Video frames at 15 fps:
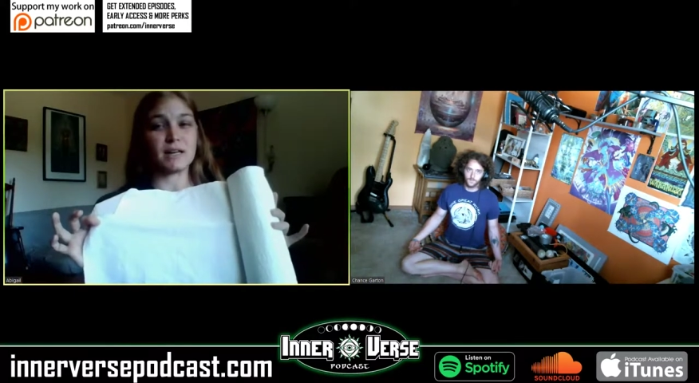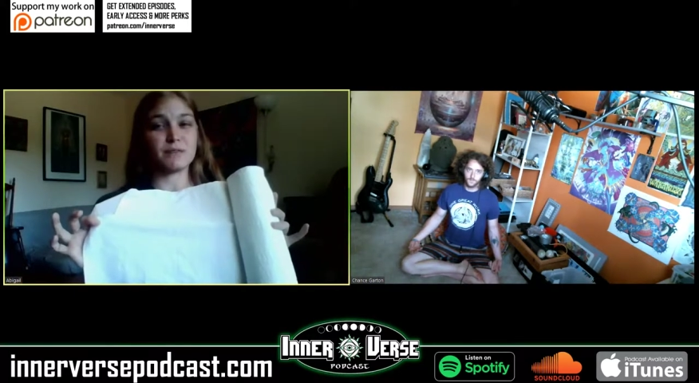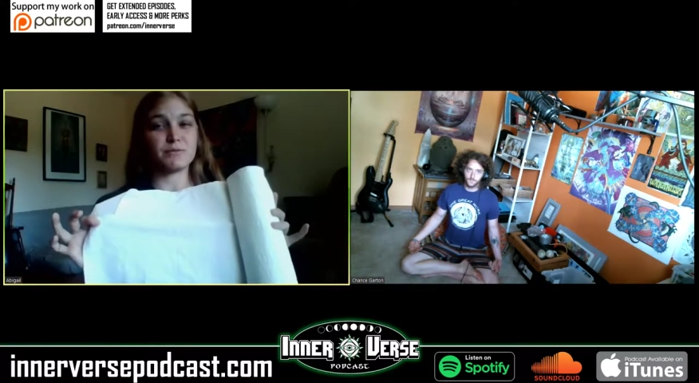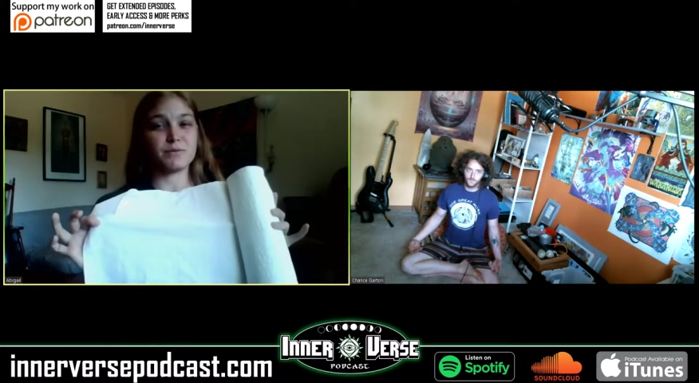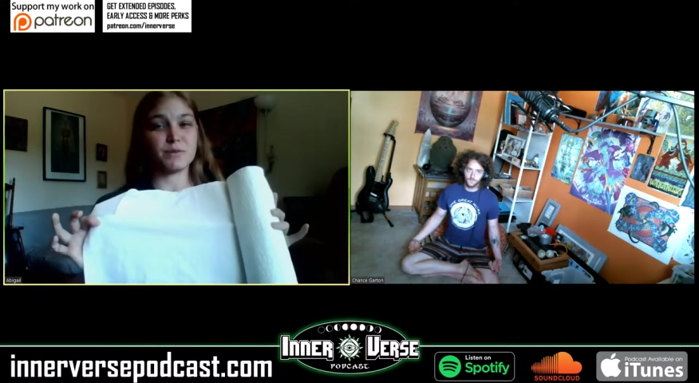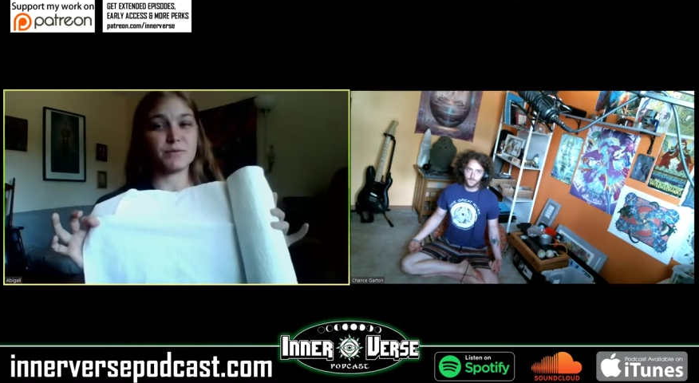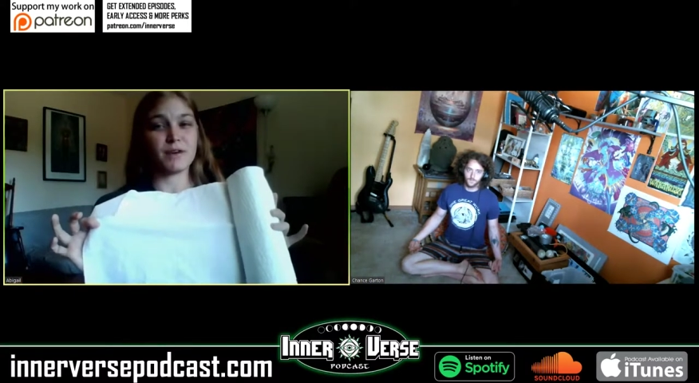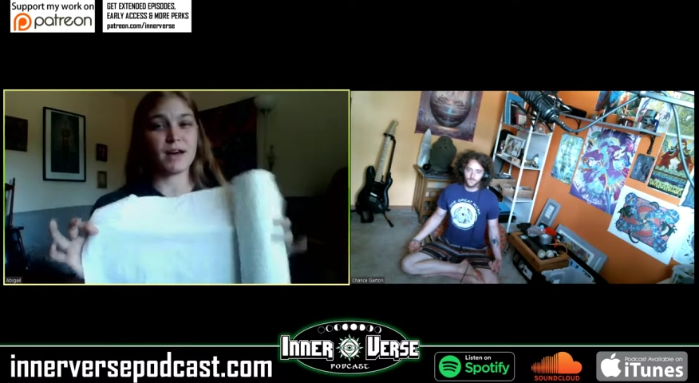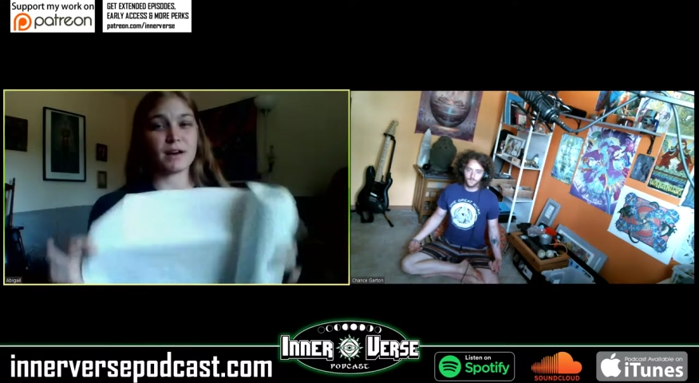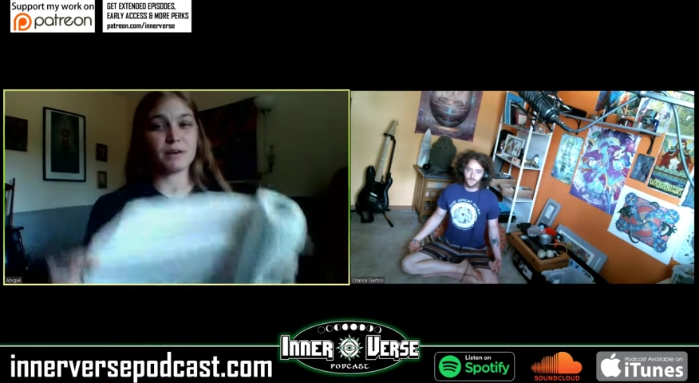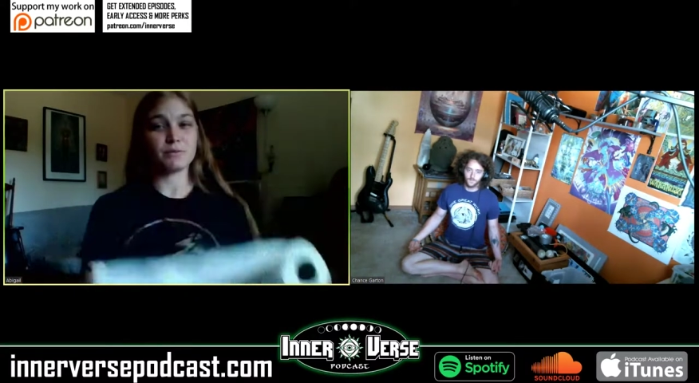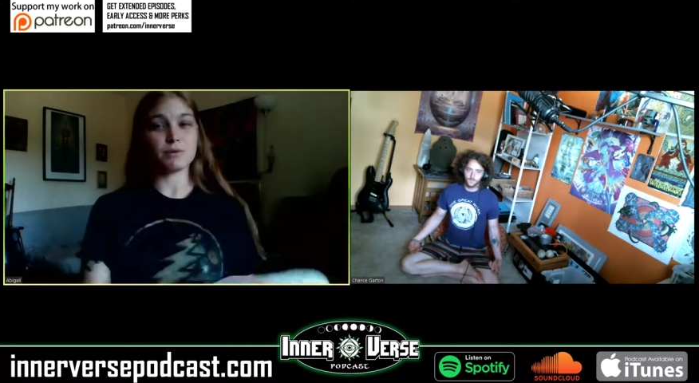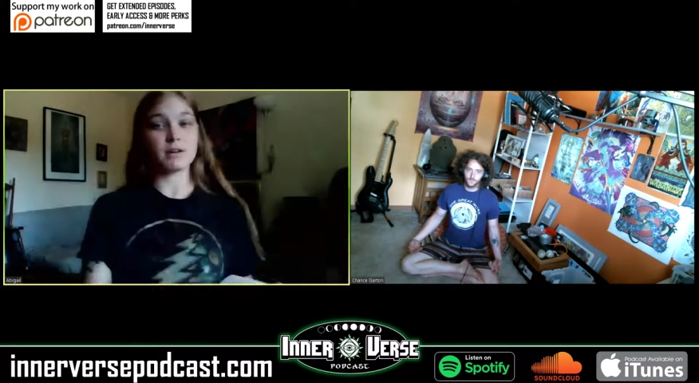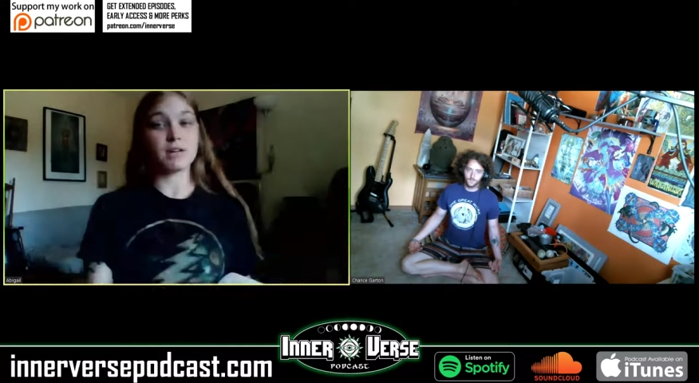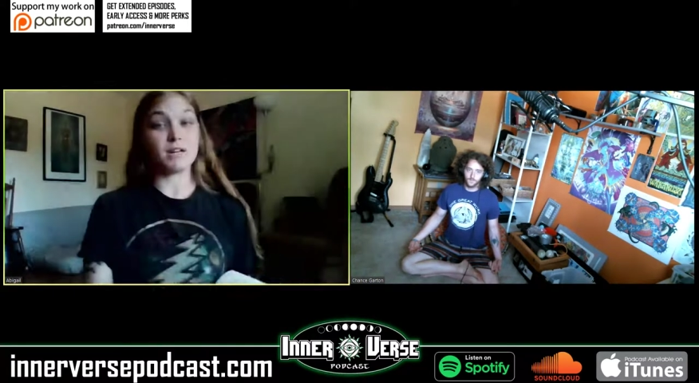if you've had a
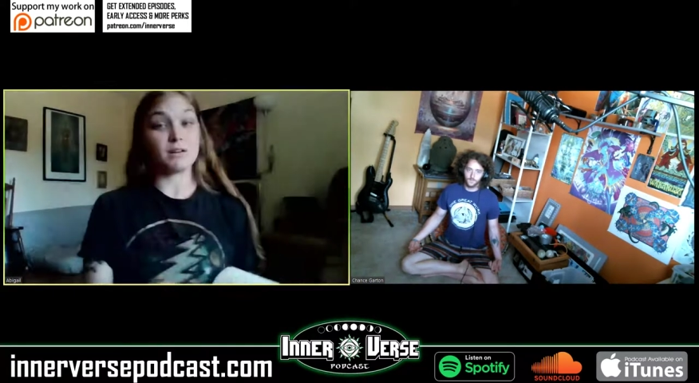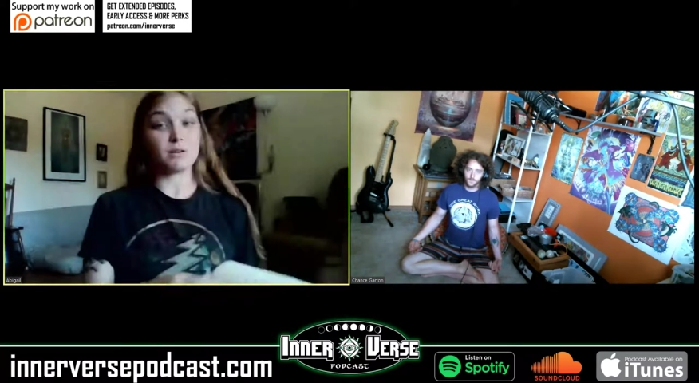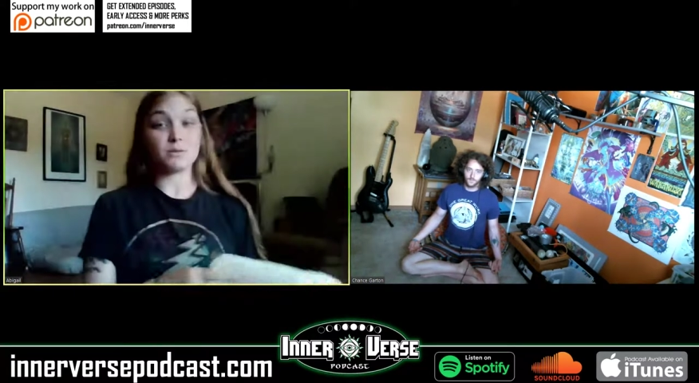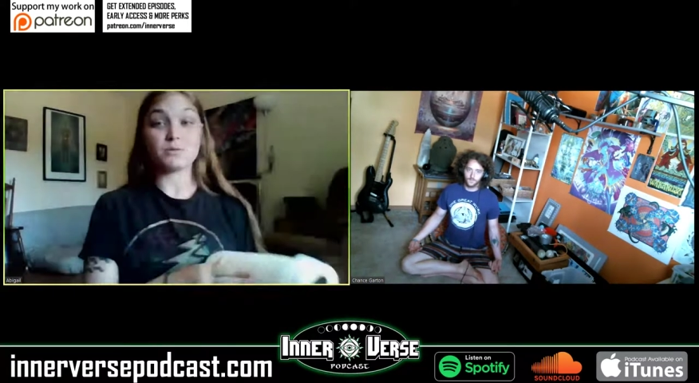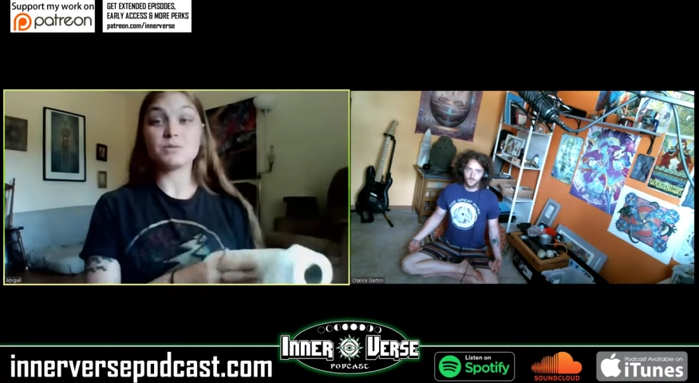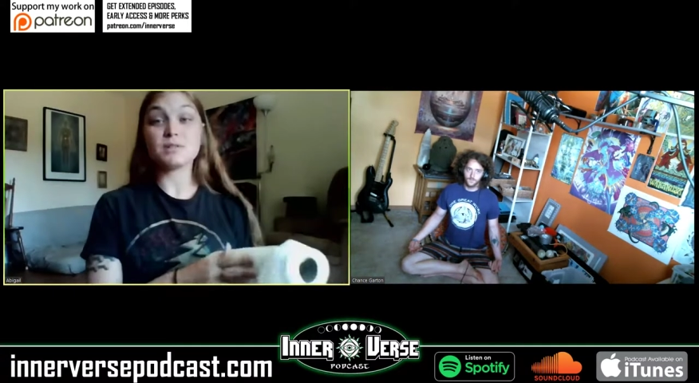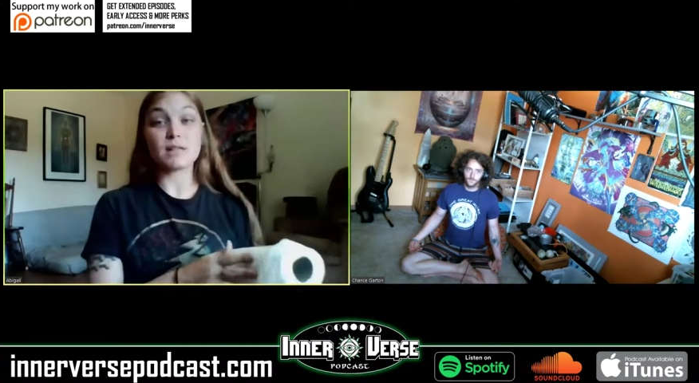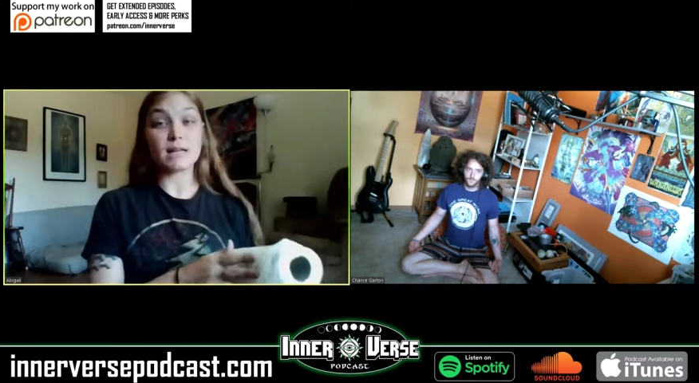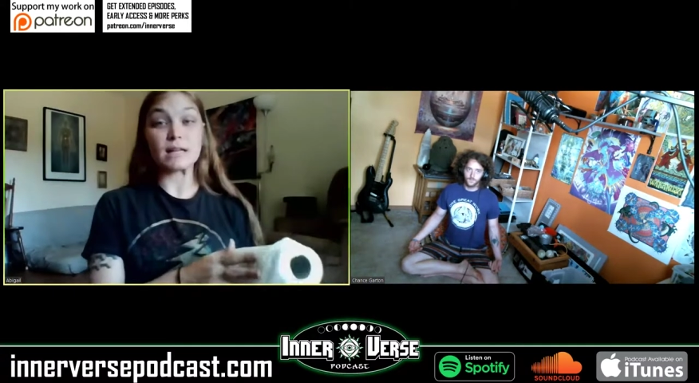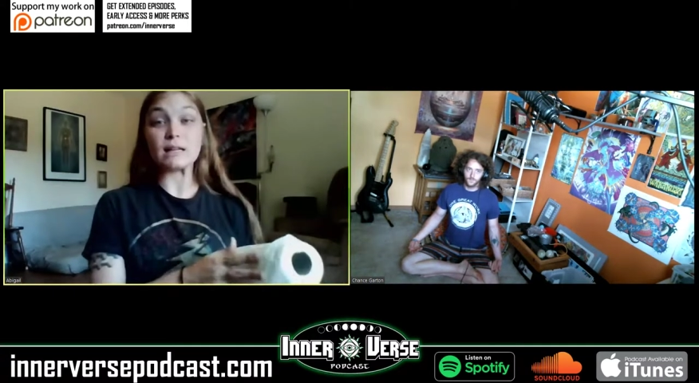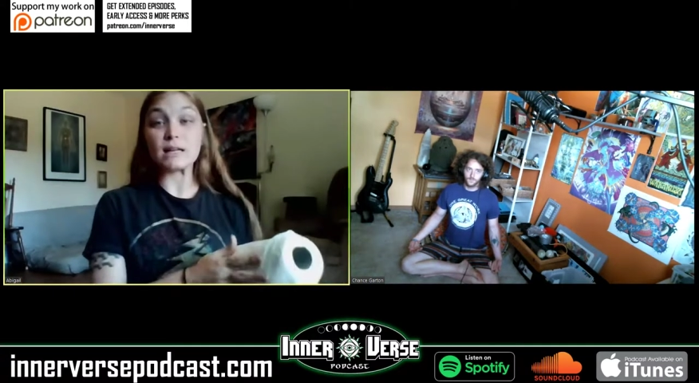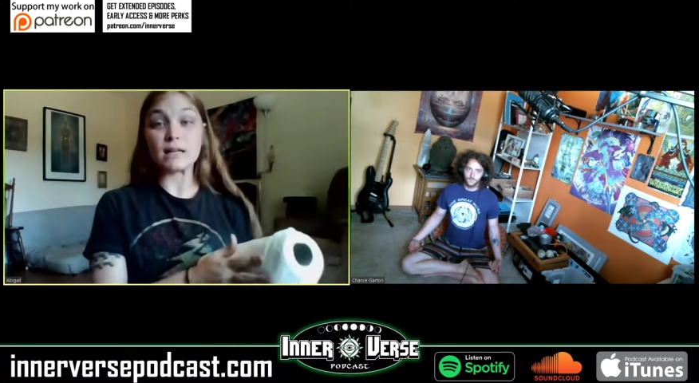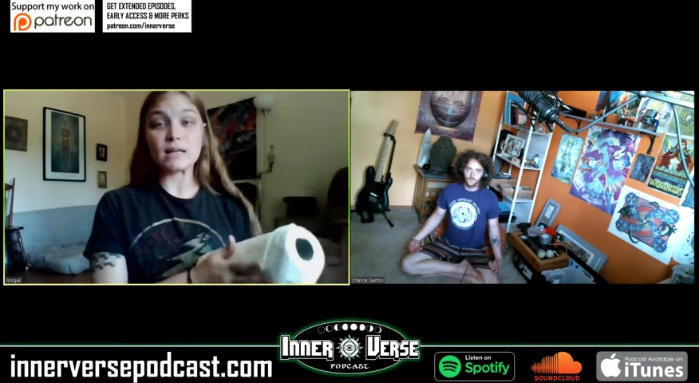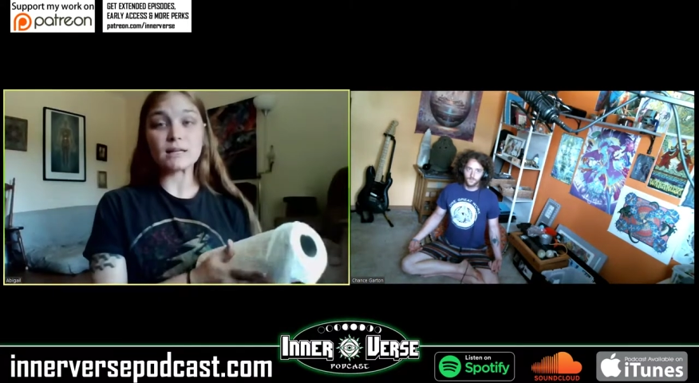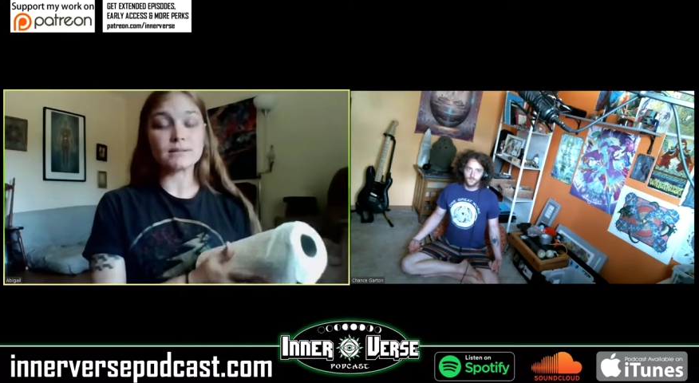runny nose
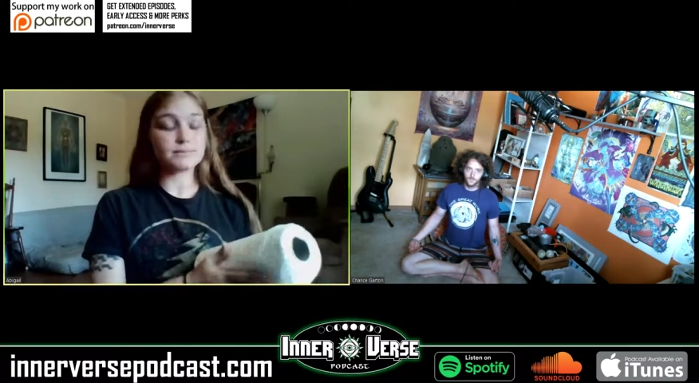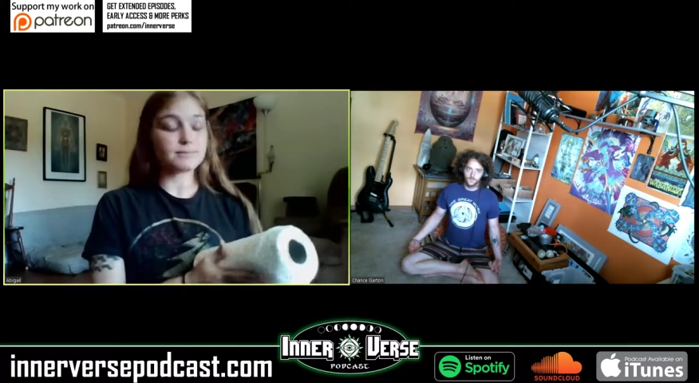lately.